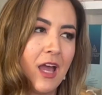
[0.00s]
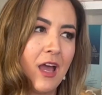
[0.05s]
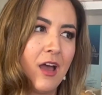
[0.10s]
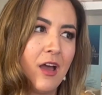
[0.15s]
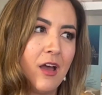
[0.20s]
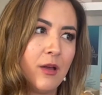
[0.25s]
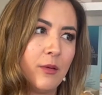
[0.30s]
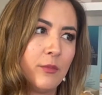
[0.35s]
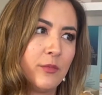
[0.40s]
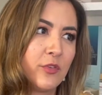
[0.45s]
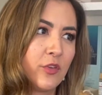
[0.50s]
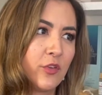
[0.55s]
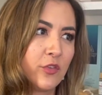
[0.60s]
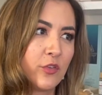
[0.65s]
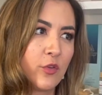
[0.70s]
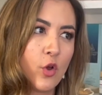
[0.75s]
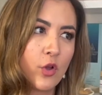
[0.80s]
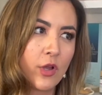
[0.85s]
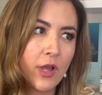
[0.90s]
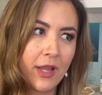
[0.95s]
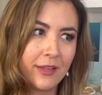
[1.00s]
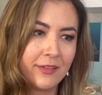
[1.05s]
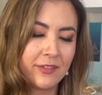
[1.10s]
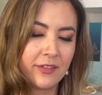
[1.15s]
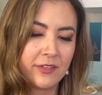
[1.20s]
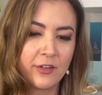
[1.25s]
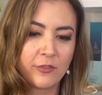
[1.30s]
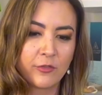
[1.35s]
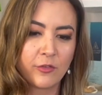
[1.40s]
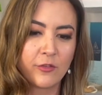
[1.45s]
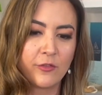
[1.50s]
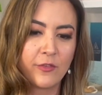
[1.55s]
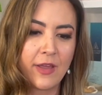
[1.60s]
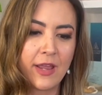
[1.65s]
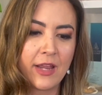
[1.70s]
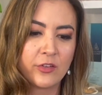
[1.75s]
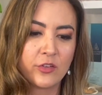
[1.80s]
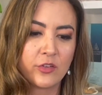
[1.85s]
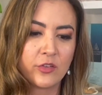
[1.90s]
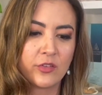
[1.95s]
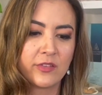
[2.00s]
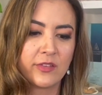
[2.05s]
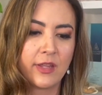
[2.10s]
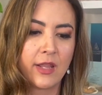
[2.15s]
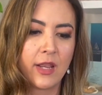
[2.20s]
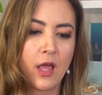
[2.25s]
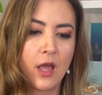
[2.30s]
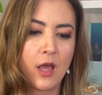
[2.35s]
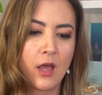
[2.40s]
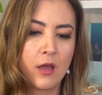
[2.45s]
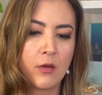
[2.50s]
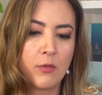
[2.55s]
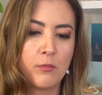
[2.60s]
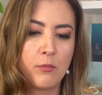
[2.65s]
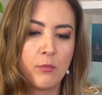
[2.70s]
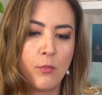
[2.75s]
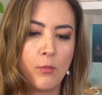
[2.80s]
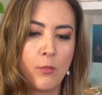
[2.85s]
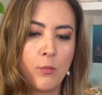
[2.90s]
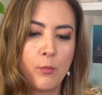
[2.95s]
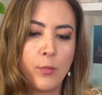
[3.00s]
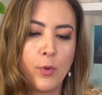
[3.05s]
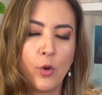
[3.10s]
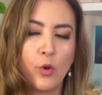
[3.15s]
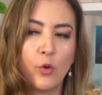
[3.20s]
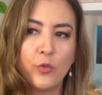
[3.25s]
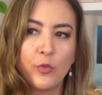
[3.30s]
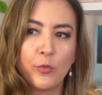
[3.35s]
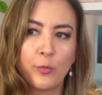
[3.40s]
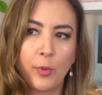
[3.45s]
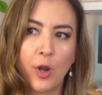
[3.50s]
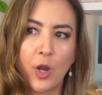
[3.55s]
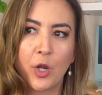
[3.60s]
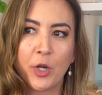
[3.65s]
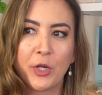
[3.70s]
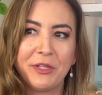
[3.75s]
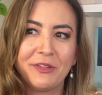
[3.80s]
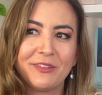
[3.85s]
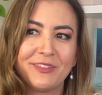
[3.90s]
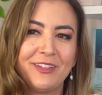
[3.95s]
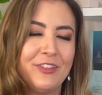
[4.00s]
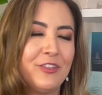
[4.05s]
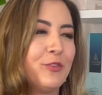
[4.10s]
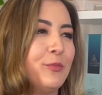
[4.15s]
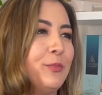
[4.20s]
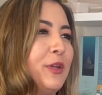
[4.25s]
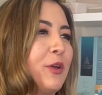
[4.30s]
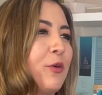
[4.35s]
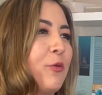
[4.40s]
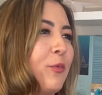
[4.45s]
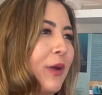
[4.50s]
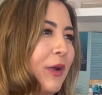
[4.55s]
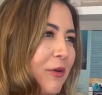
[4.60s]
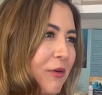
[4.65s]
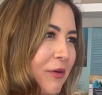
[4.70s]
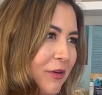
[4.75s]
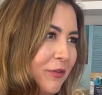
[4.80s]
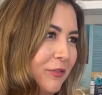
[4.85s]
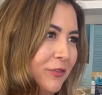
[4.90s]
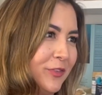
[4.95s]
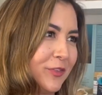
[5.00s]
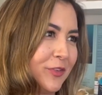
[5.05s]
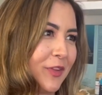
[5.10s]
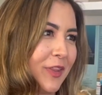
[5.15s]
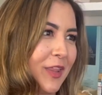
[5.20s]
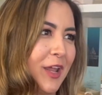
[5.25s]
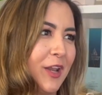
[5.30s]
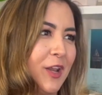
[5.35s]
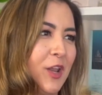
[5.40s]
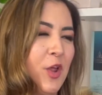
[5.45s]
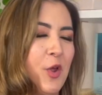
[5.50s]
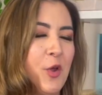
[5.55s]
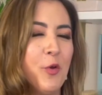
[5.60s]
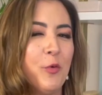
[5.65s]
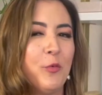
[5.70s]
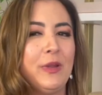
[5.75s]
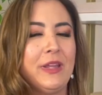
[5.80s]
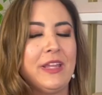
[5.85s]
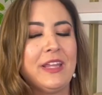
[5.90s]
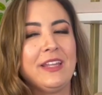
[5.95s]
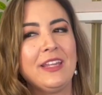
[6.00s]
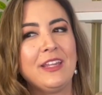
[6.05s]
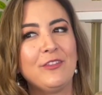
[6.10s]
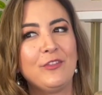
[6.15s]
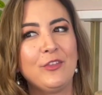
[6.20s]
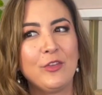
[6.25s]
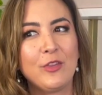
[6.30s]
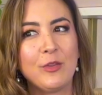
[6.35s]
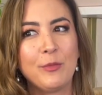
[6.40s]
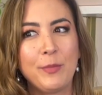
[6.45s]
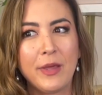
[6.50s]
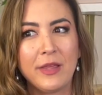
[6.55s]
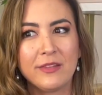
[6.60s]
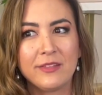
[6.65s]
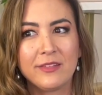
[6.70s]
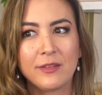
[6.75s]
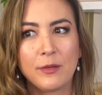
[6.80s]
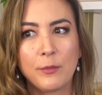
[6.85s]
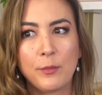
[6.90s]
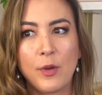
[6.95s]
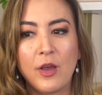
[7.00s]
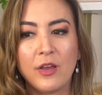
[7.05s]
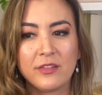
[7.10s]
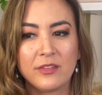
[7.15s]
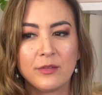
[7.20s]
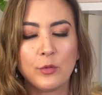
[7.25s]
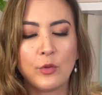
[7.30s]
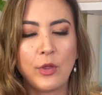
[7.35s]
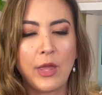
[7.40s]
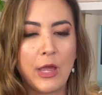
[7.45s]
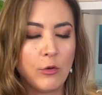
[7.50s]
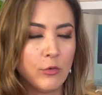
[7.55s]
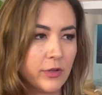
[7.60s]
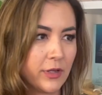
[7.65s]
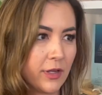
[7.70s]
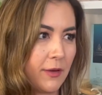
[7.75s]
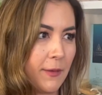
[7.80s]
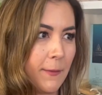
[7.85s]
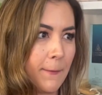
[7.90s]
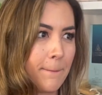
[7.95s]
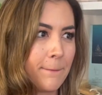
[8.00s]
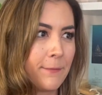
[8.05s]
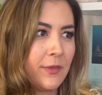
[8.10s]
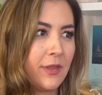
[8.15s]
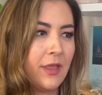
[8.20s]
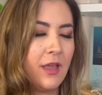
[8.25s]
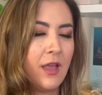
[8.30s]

So there's all kinds of different factors that both parties need to be aware of so that we can give you the best possible outcome.